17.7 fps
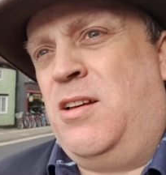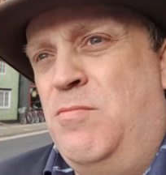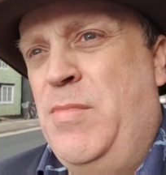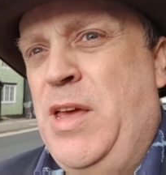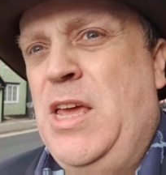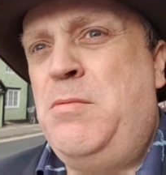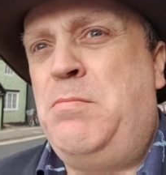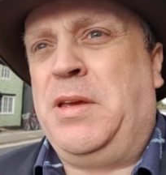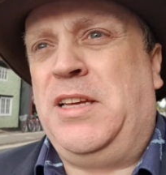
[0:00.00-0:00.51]

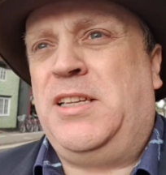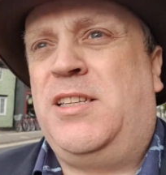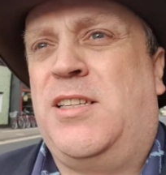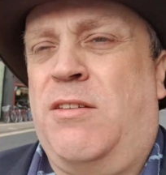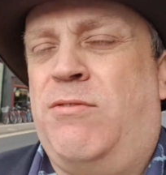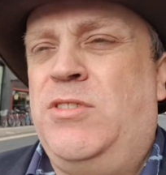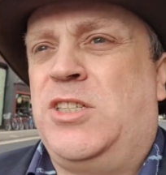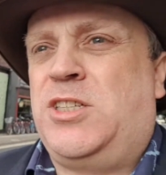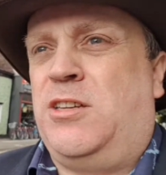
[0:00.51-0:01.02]
maybe
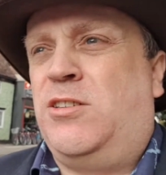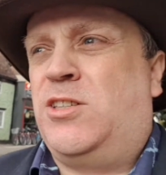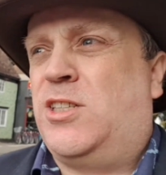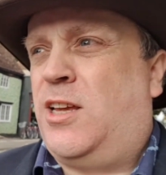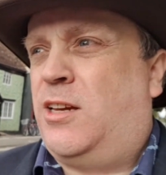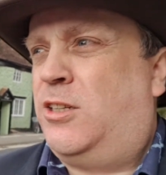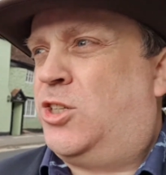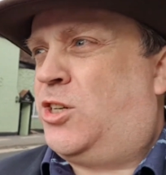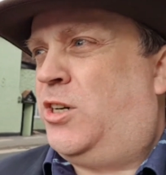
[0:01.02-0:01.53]
17th
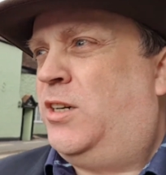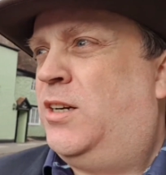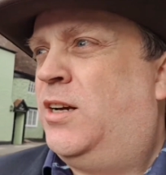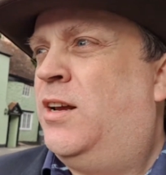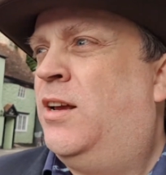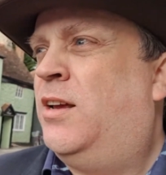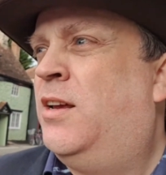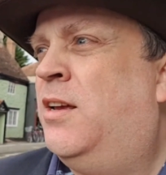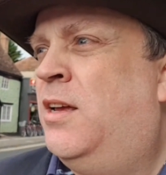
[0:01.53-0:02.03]
century,
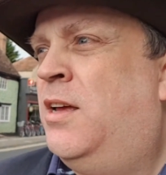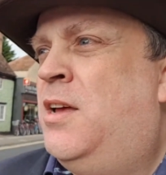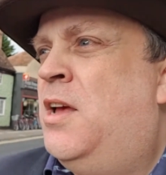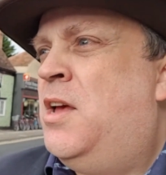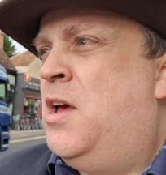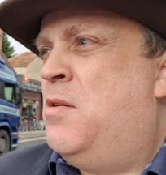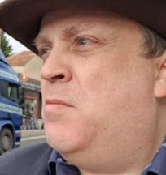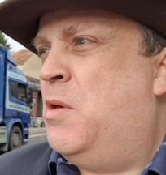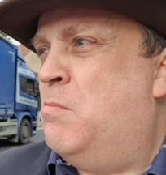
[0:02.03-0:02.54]

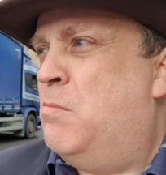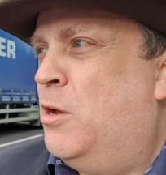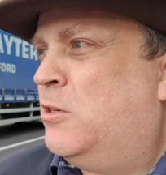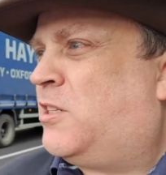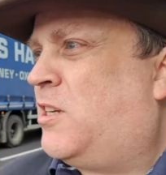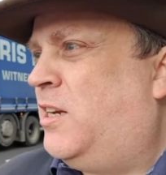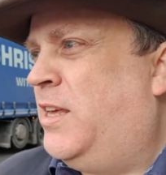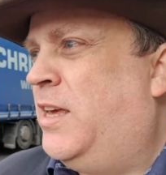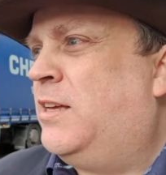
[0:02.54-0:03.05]
but
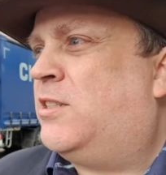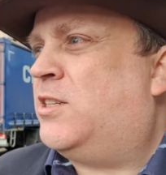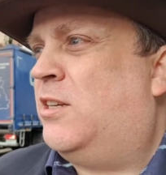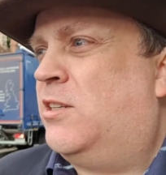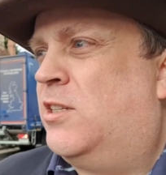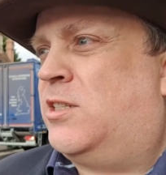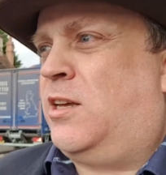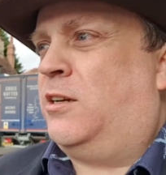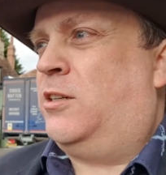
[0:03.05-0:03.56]
mostly
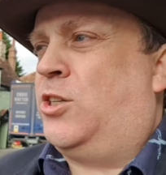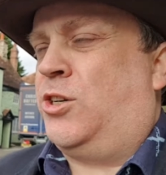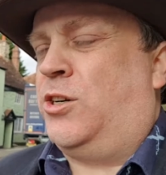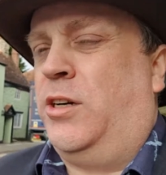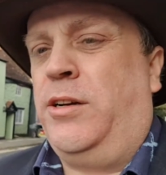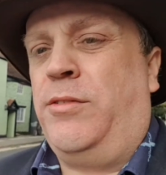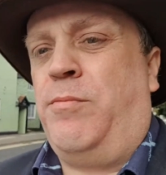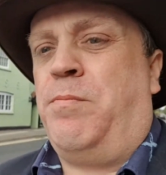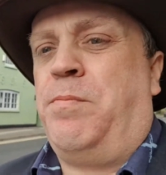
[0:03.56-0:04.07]
18th
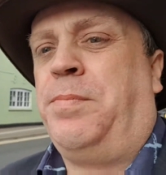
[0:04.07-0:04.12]
century.